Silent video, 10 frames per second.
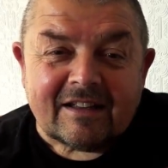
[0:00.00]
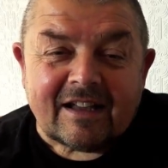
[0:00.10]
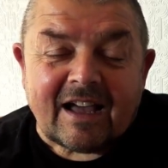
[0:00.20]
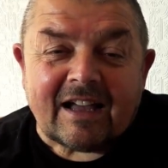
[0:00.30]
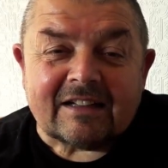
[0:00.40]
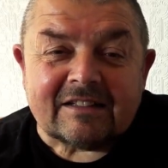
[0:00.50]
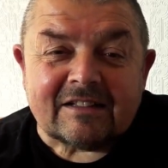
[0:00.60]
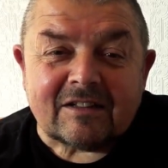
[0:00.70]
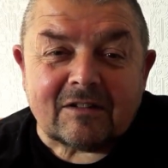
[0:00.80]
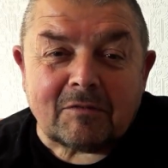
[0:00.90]

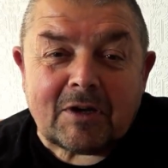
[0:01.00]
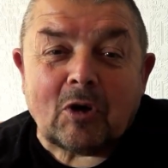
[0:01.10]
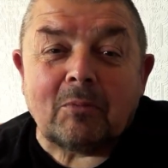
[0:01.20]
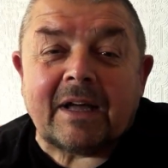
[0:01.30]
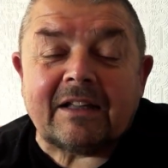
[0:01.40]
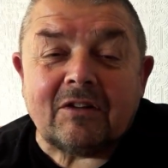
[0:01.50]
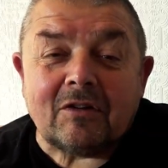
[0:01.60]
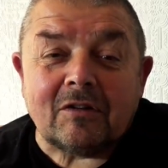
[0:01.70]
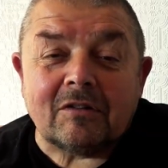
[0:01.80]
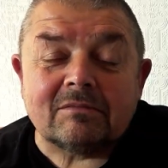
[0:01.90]
and we hope that
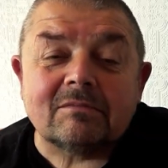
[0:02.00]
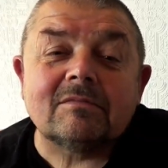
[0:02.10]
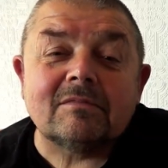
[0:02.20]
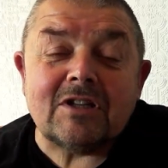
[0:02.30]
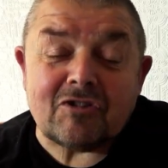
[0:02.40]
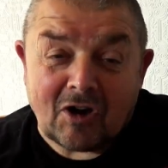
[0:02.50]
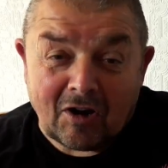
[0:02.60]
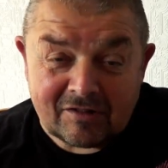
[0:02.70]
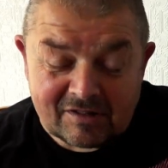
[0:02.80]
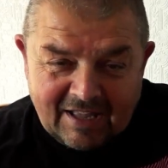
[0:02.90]
you
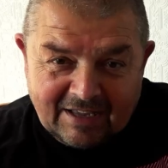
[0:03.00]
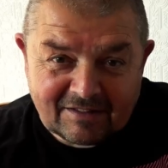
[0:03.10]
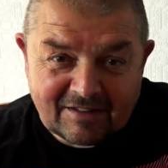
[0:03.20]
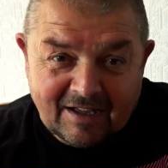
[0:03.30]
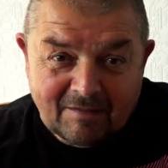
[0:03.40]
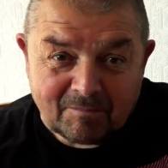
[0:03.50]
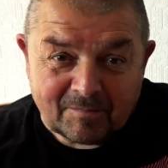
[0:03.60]
join us next time.